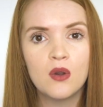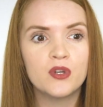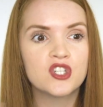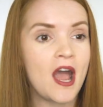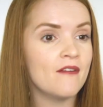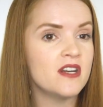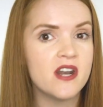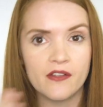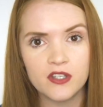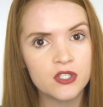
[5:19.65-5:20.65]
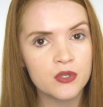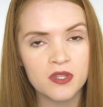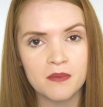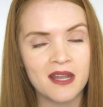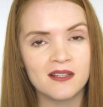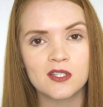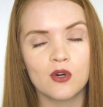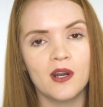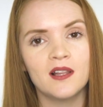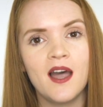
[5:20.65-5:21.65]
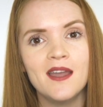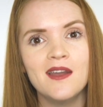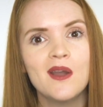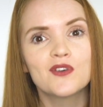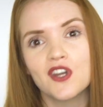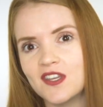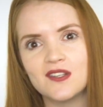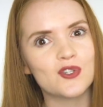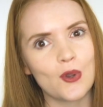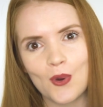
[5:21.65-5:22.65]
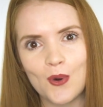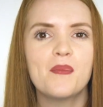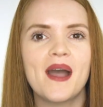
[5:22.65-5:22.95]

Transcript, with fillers: which have nothing to do with the main storyline, which I think is so cool.